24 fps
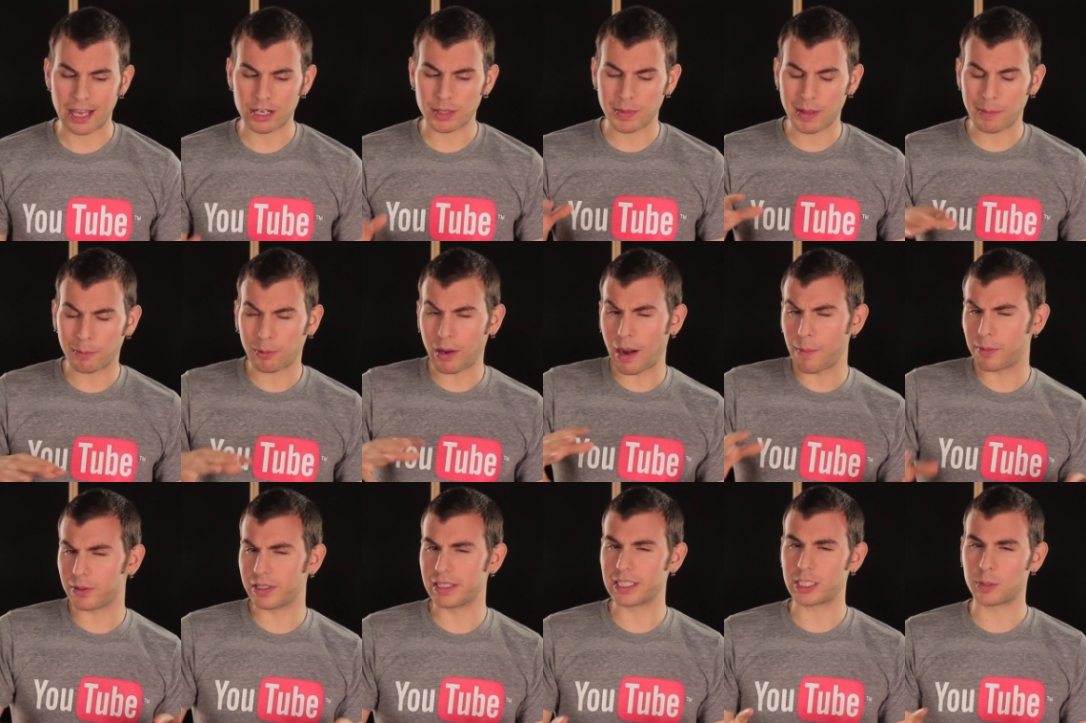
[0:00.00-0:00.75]
Now, to be
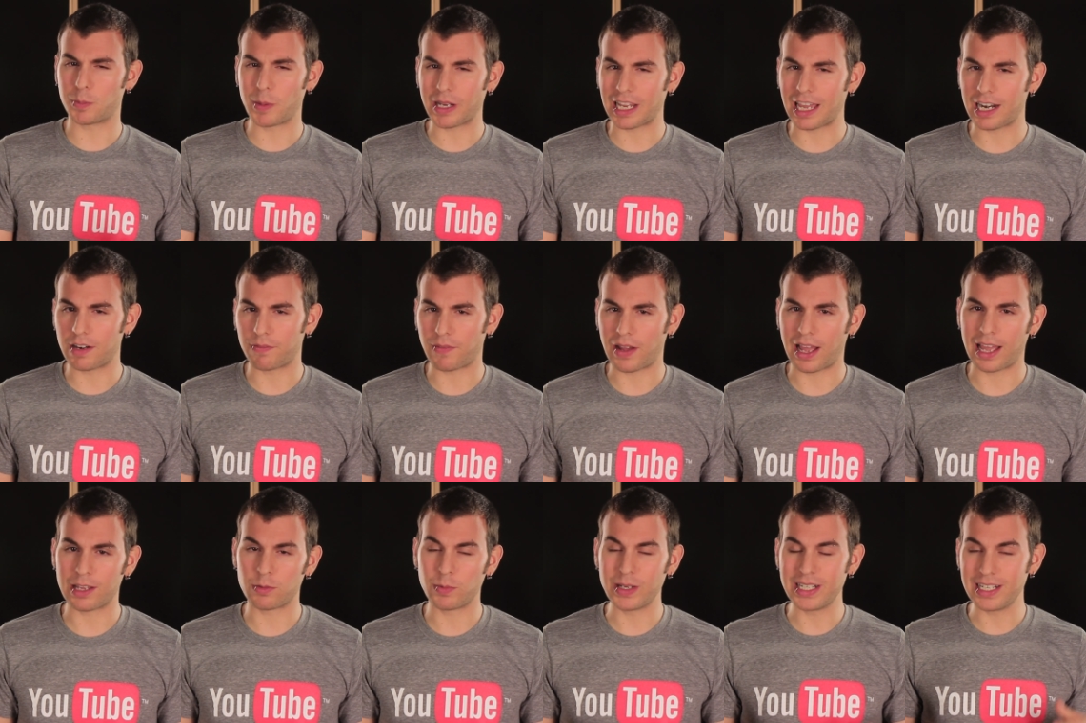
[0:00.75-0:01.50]
properly
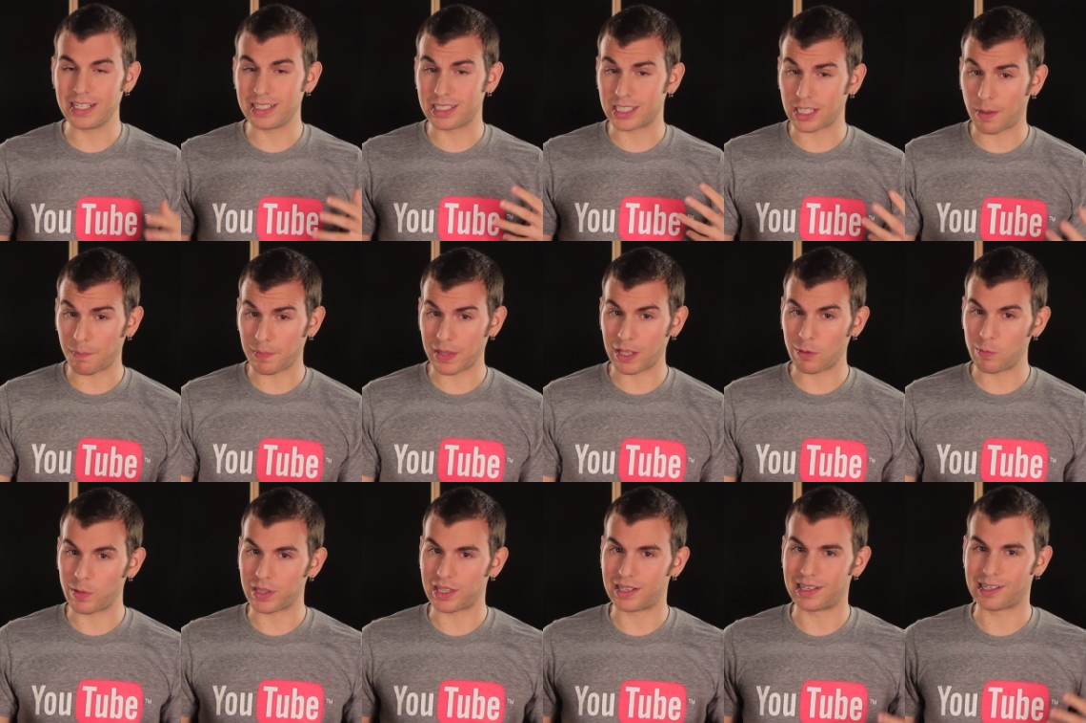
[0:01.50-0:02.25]
spaghettified, we need
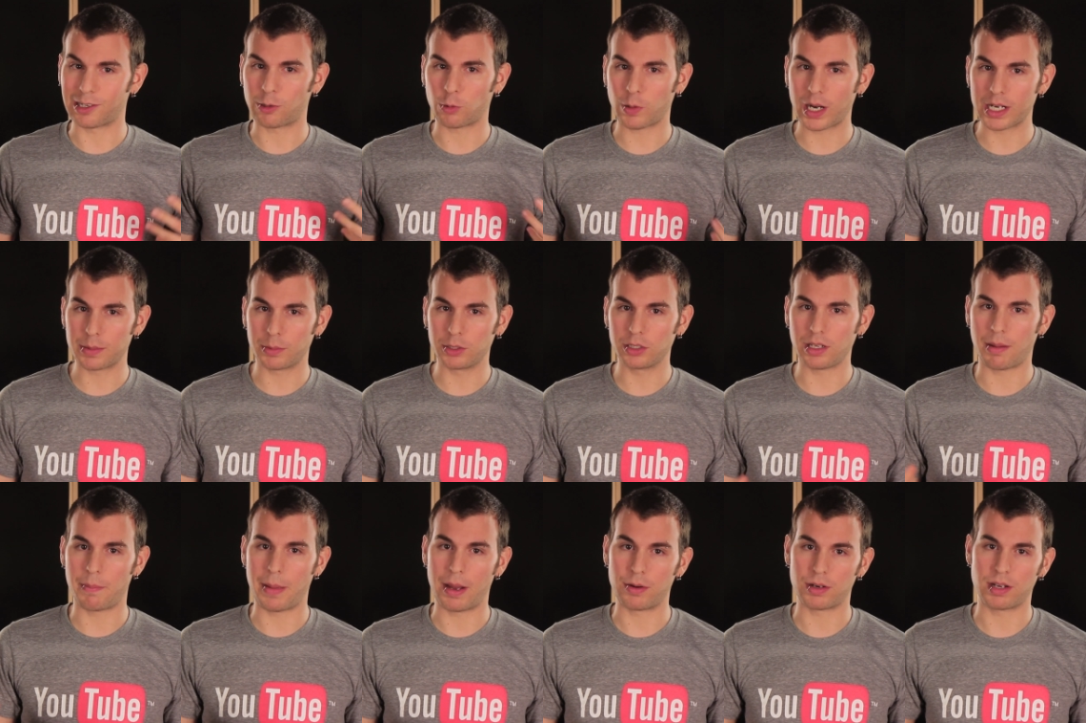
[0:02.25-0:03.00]
something with an
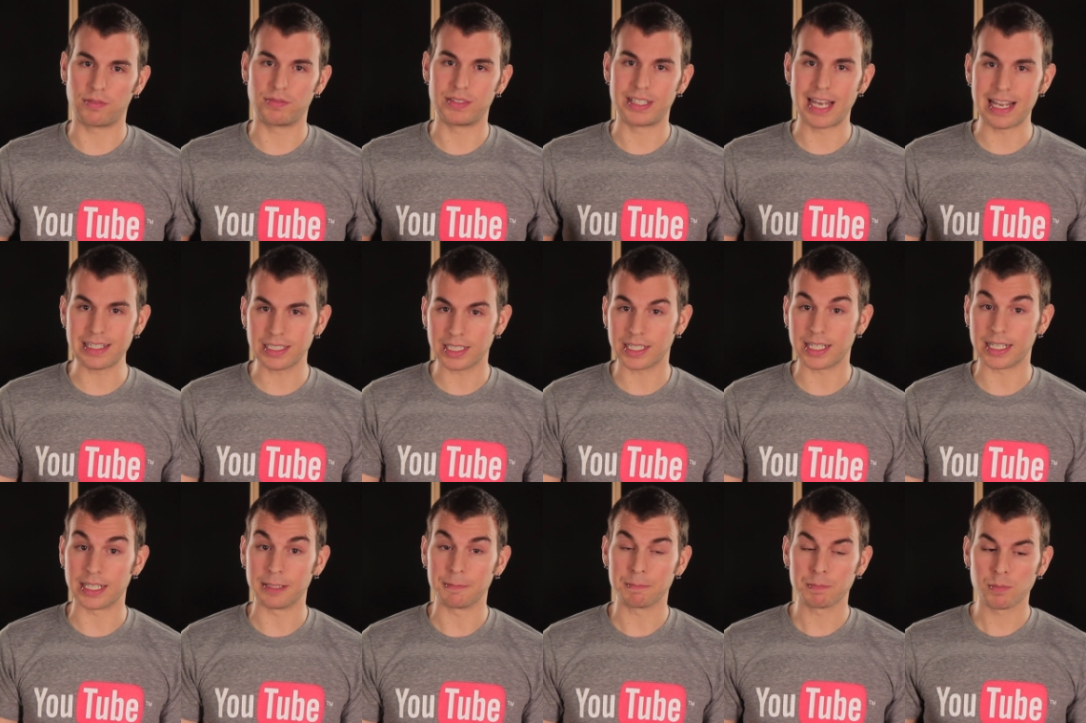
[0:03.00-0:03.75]
incredible amount of
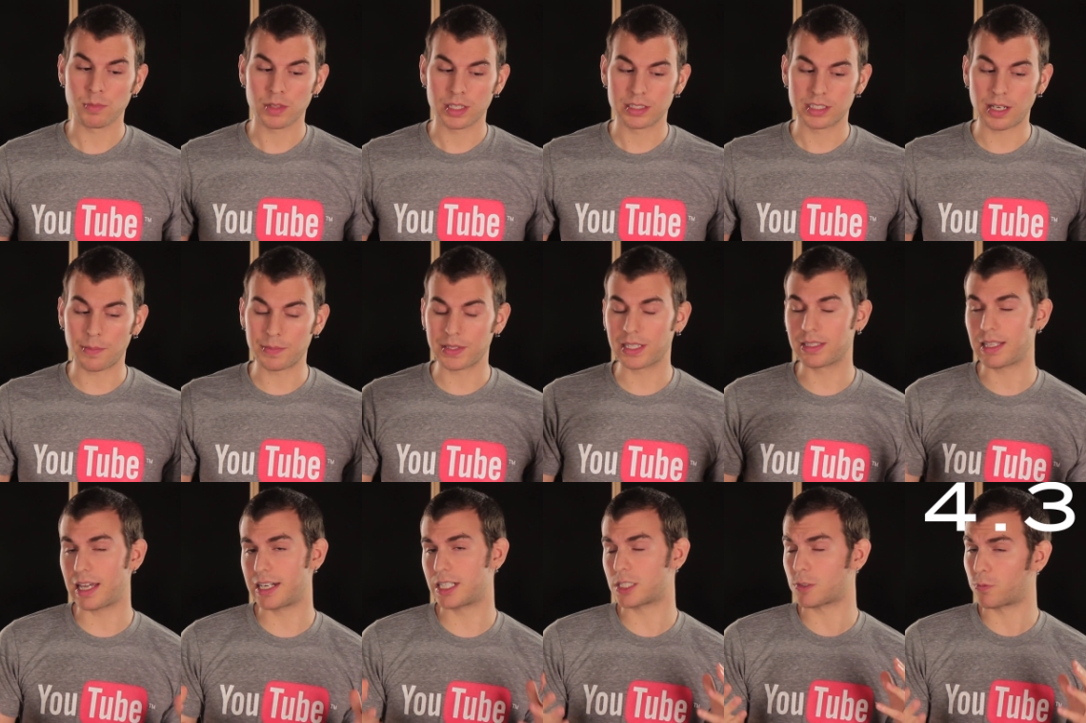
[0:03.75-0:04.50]
density.
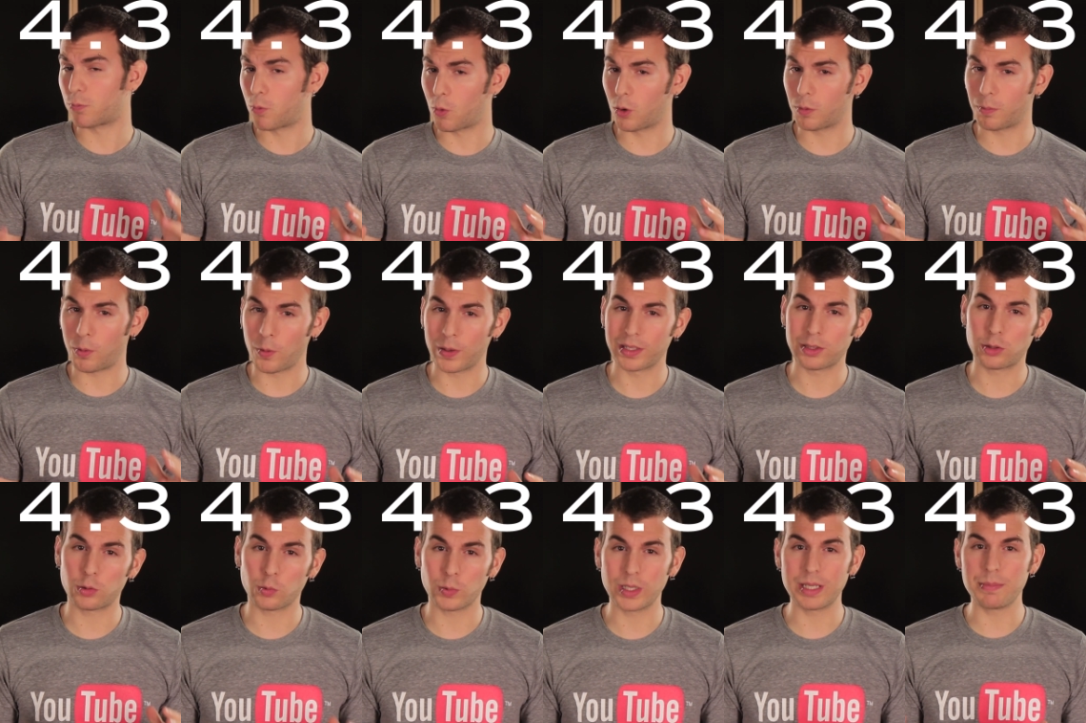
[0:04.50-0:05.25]
Something that is
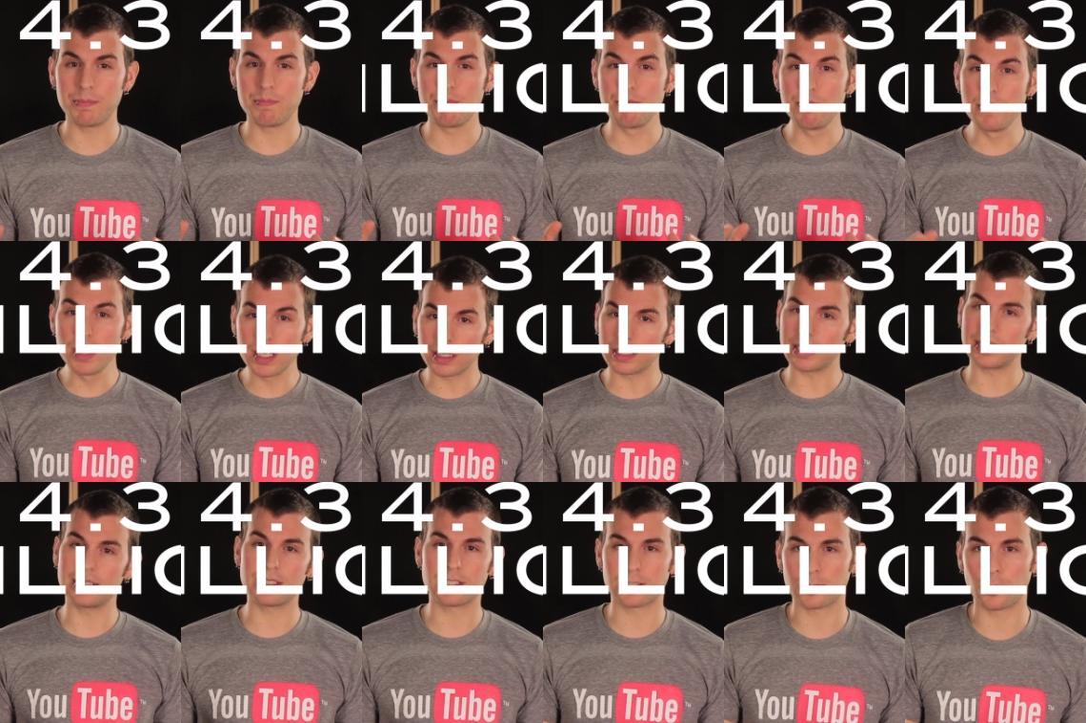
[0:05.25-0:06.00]
4.3
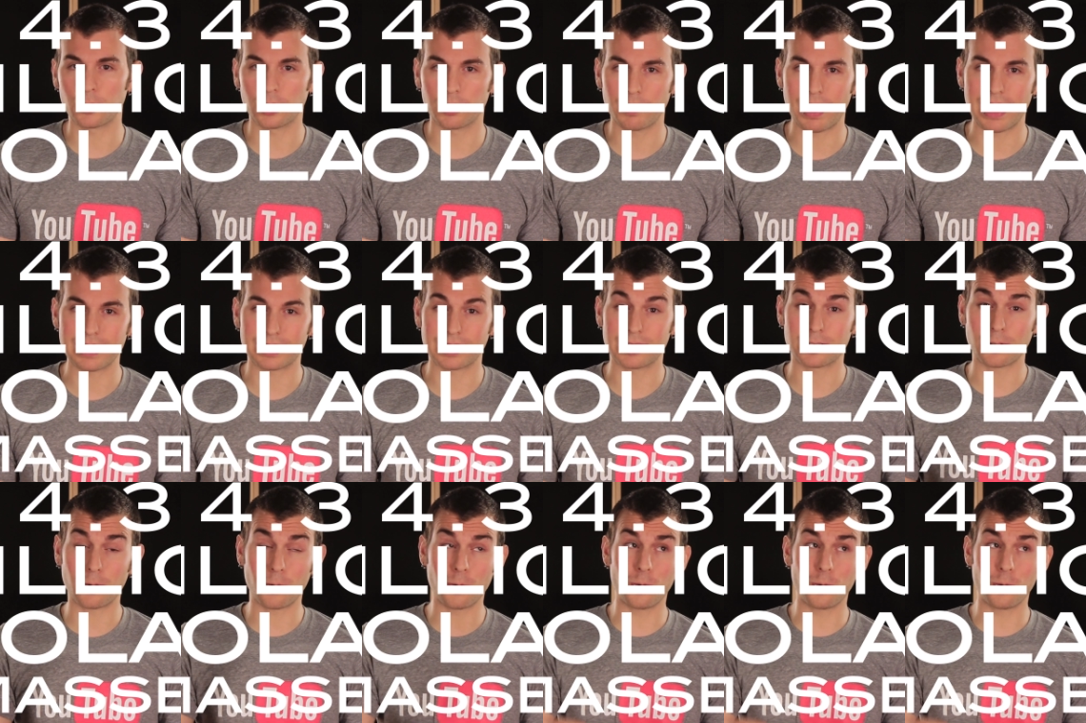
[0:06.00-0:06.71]
million solar masses,